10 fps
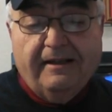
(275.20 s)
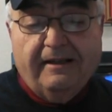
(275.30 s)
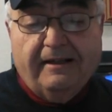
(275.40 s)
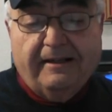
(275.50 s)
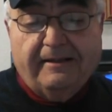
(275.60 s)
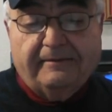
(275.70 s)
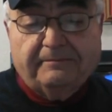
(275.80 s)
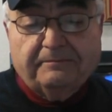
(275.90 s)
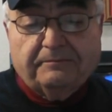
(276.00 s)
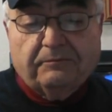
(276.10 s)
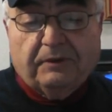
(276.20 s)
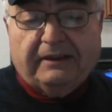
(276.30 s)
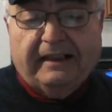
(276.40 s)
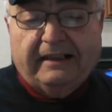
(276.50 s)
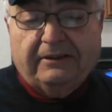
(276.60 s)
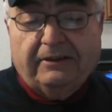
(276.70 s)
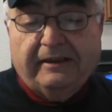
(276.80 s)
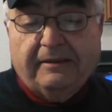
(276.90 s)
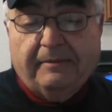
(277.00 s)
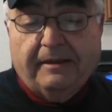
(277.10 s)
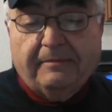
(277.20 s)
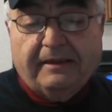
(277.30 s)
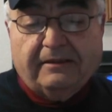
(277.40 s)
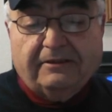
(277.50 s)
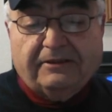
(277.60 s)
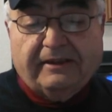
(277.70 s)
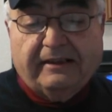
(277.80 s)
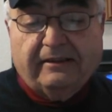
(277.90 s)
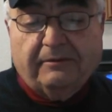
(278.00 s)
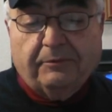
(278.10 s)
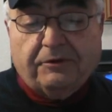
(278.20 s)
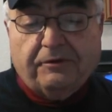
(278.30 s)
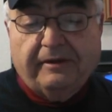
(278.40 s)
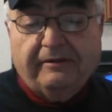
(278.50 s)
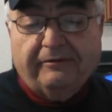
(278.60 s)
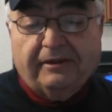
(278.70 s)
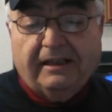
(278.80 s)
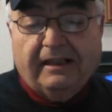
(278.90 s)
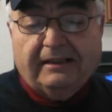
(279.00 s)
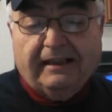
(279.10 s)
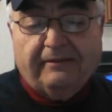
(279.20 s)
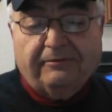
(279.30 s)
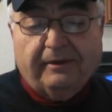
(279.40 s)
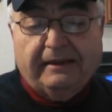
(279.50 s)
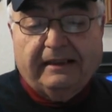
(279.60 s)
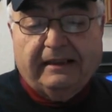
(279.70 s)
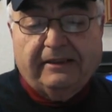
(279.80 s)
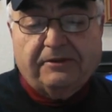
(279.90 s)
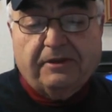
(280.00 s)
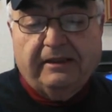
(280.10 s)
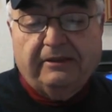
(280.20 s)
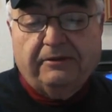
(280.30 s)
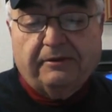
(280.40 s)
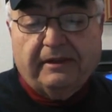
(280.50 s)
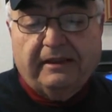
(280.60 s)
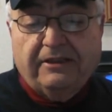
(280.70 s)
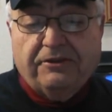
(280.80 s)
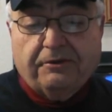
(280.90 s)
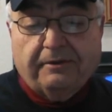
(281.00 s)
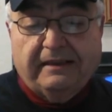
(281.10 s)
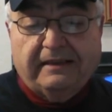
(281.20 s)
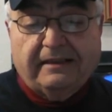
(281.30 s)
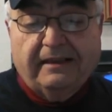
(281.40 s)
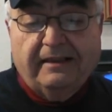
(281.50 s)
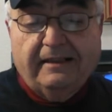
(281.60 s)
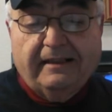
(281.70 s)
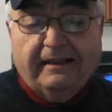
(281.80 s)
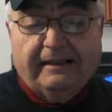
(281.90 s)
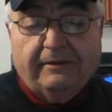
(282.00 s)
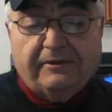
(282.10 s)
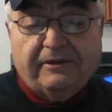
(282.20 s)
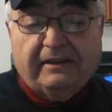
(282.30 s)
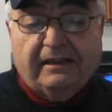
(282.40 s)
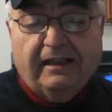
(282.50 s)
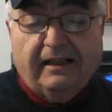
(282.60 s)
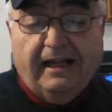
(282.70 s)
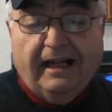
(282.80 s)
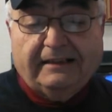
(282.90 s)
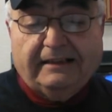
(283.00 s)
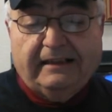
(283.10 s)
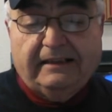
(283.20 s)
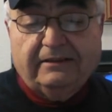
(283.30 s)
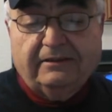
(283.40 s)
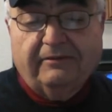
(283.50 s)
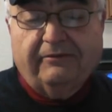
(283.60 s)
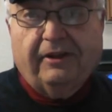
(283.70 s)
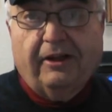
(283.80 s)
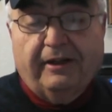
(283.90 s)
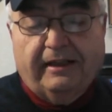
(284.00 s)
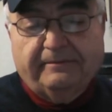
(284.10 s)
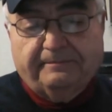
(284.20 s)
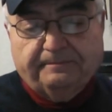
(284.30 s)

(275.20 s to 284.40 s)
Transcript: were taken to nearby medical center and were treated for non-life-threatening injuries. And that was in Holly Hill, Florida.